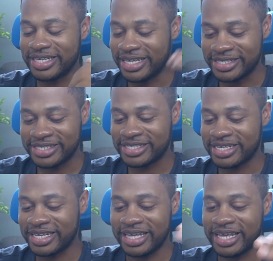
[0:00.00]
it's
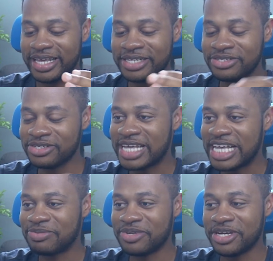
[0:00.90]
it just
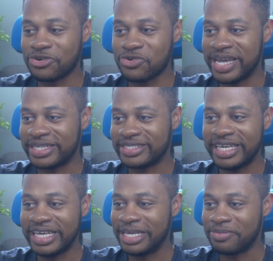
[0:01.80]
has been a great
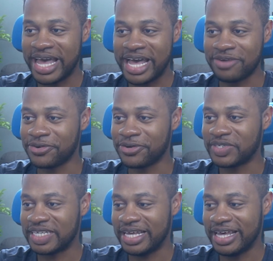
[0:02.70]
team
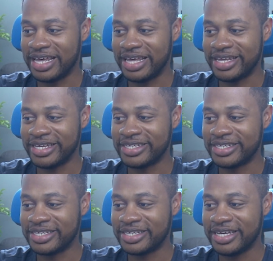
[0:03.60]
effort
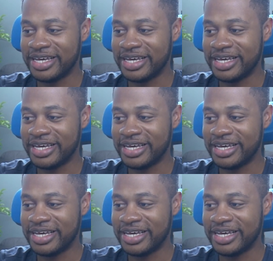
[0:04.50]
and